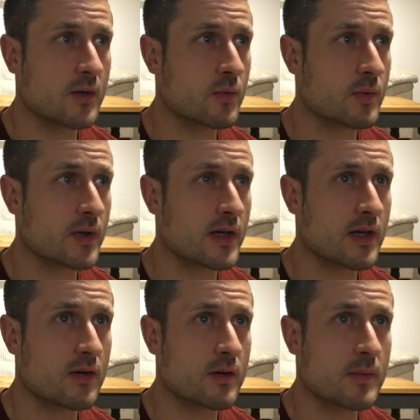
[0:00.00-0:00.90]
We'll probably
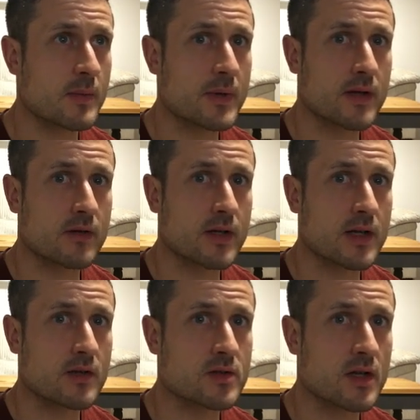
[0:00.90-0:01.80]
hear it a bit better on the
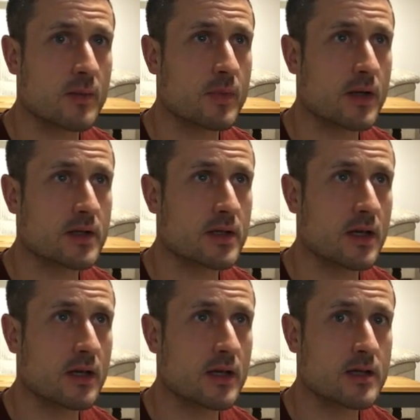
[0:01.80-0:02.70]
outside. But
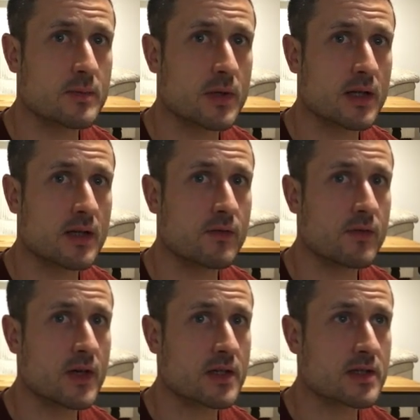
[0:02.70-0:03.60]
let's pull in
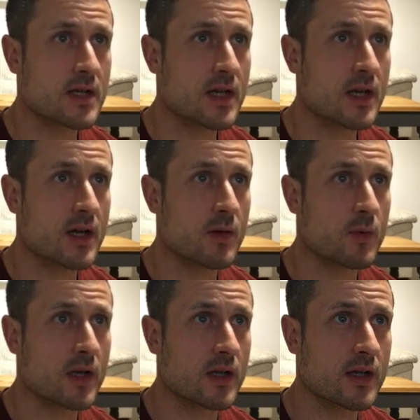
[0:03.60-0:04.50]
first gear and
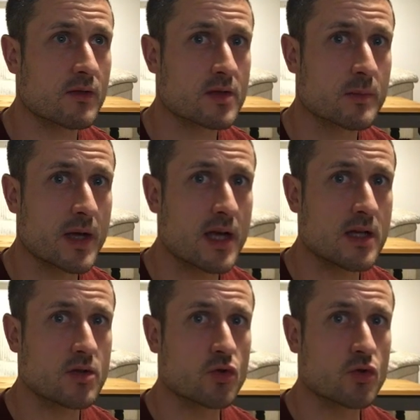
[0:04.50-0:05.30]
we're going to give some beans.